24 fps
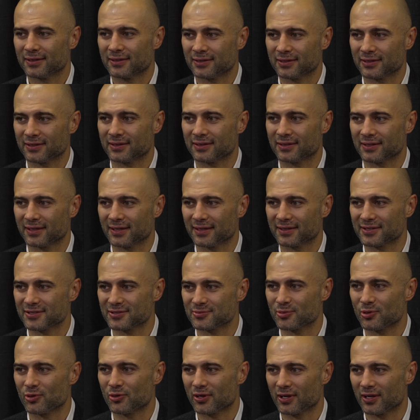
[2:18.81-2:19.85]
to, to get to
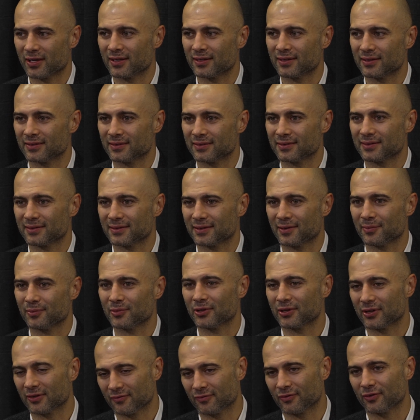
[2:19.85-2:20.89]
Spokane, and I'm
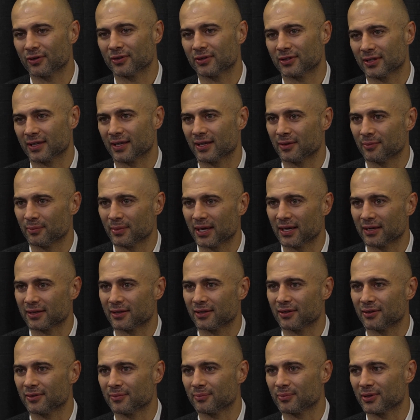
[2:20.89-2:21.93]
looking forward to getting back
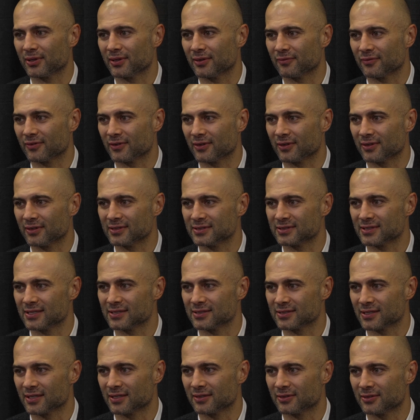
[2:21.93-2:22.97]
here and playing in front of these guys
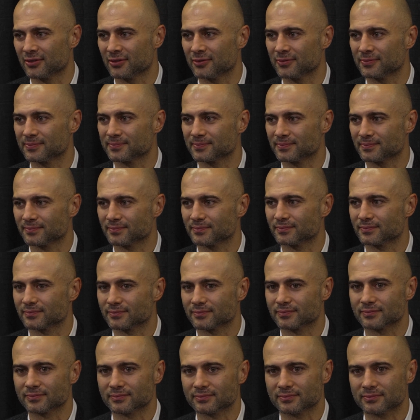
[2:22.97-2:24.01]
again too.
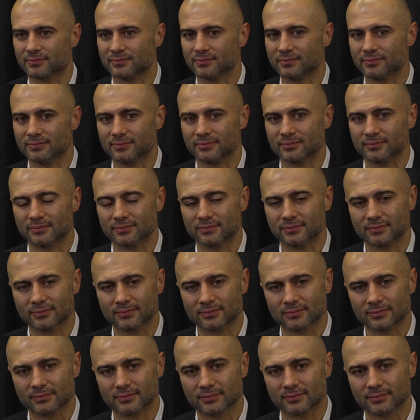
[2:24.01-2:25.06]
What's your
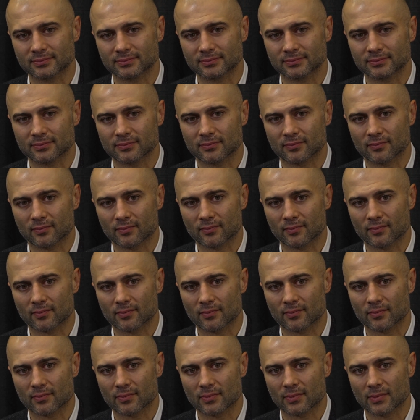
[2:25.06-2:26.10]
schedule like while you're in here? You
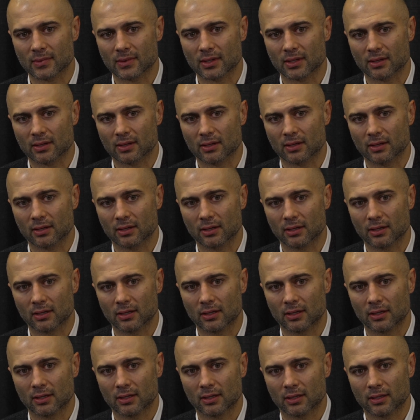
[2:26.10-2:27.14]
got to get home, cut the
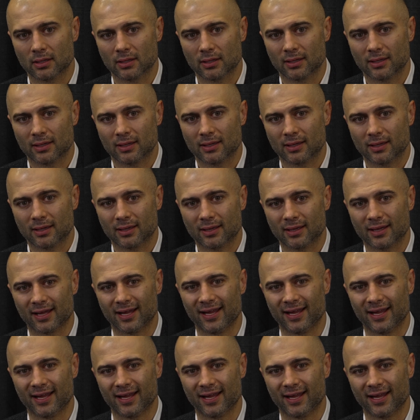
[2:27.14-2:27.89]
grass, or anything?